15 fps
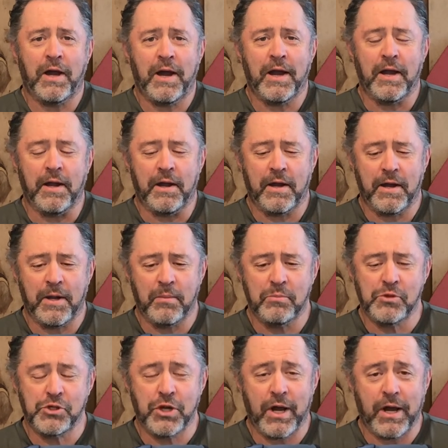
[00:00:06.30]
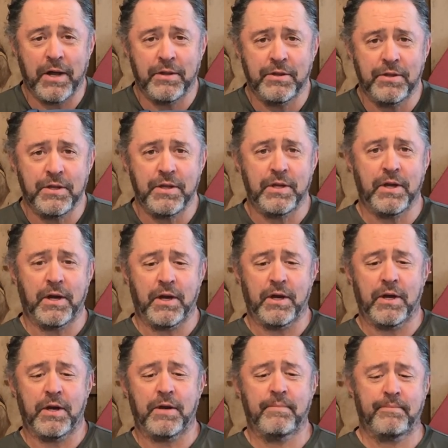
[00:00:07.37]
hi, I'm John, the
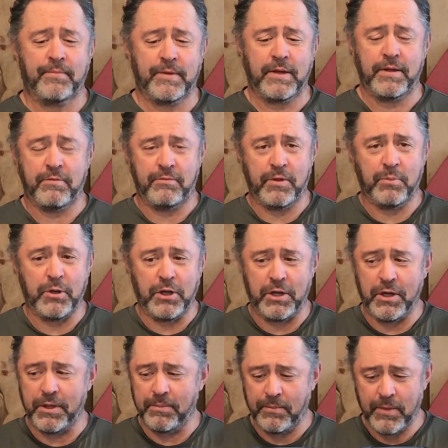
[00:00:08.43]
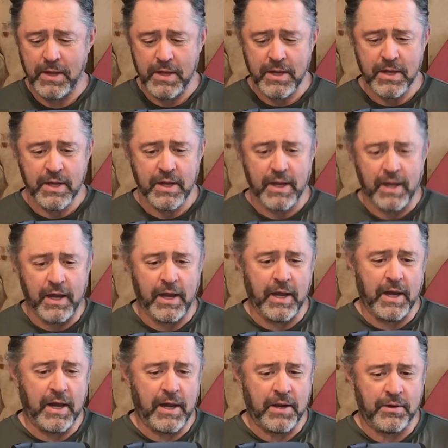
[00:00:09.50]
flipping idiot.
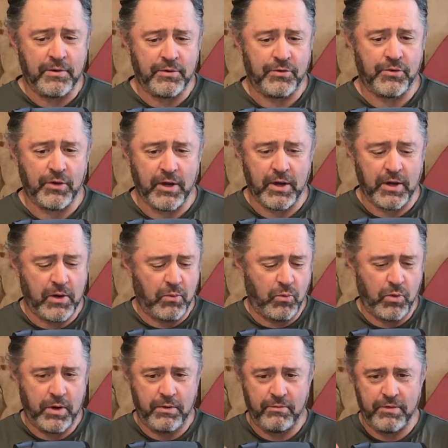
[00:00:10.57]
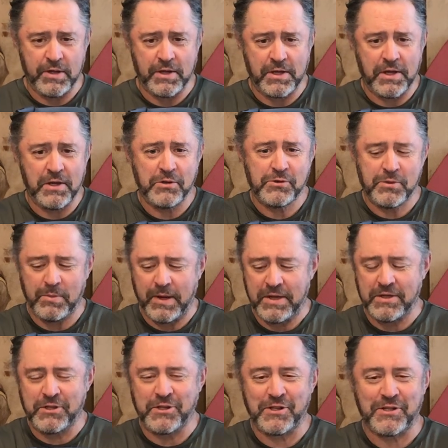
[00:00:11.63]
And one of the keys to my
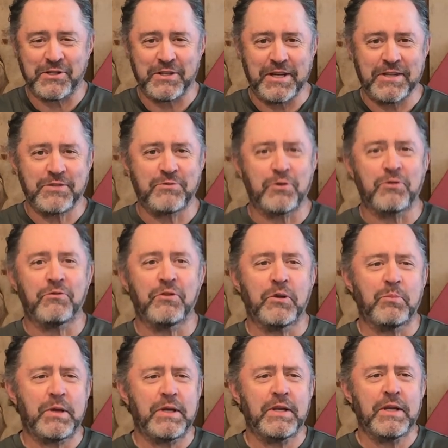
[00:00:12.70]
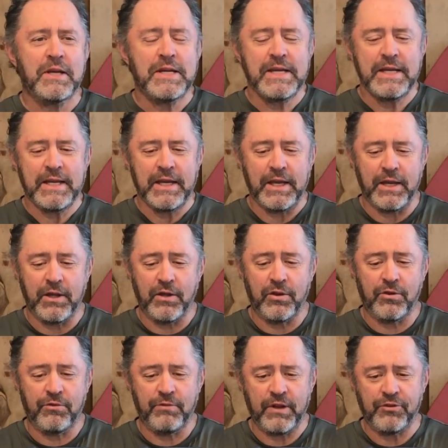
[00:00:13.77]
success for flipping
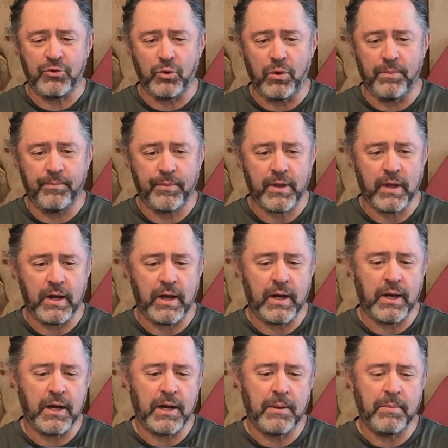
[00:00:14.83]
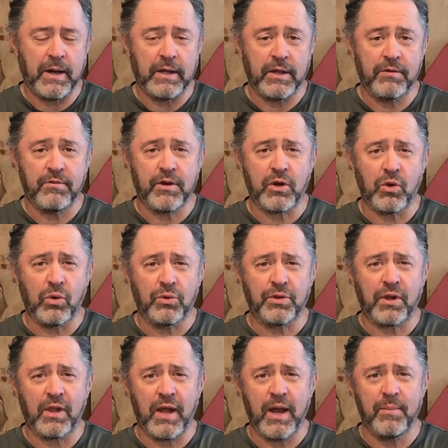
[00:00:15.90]
is Festool. I live in a
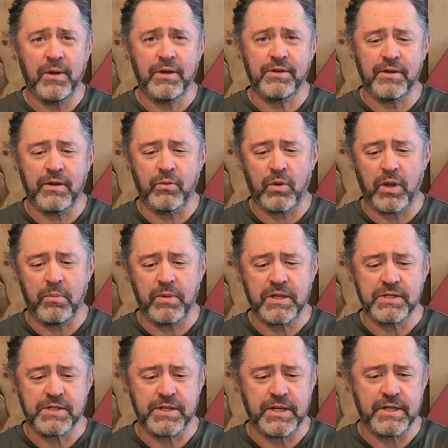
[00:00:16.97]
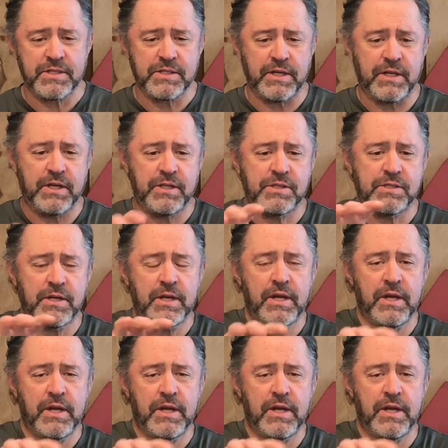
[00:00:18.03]
cold climate, and one of the biggest things is